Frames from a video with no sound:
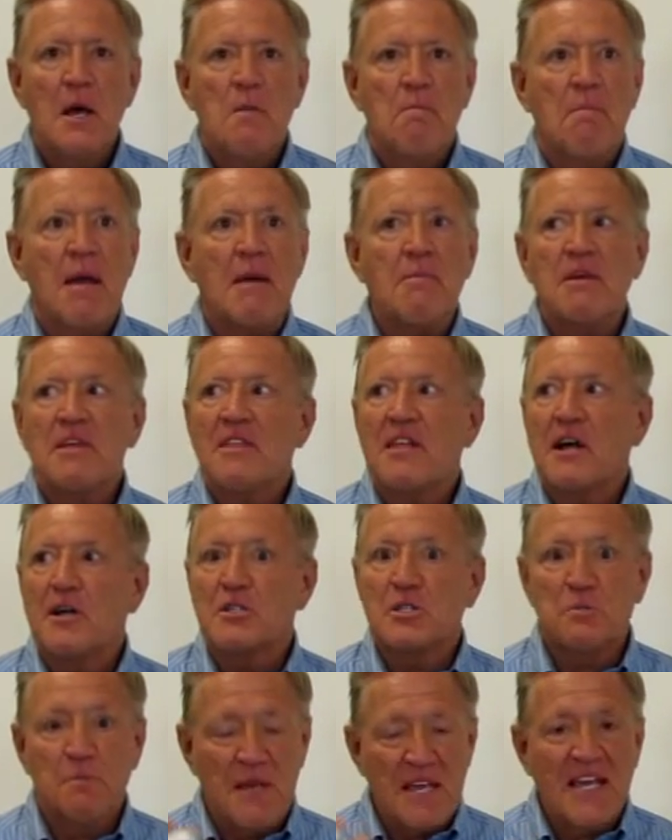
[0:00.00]
Maybe they'll
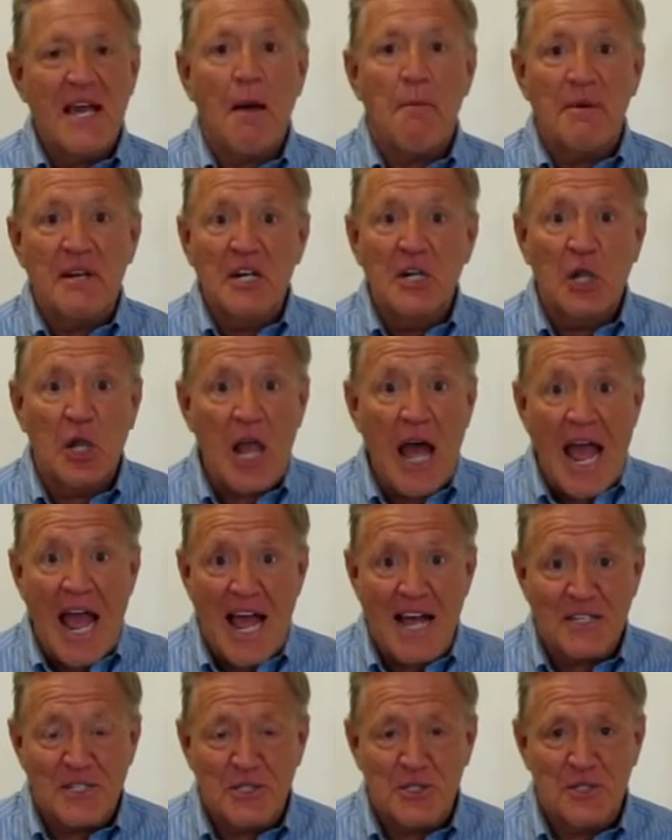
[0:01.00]
speak up in
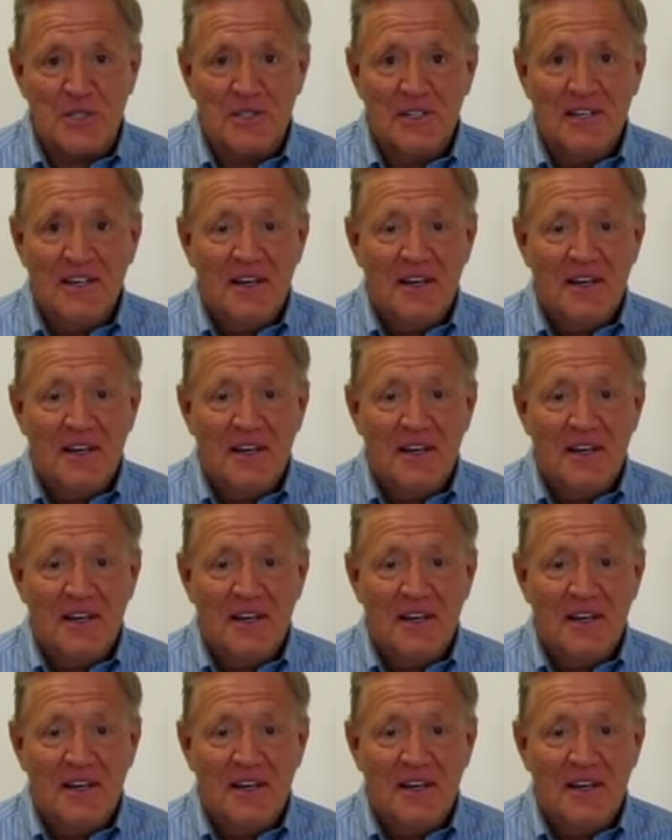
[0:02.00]
class.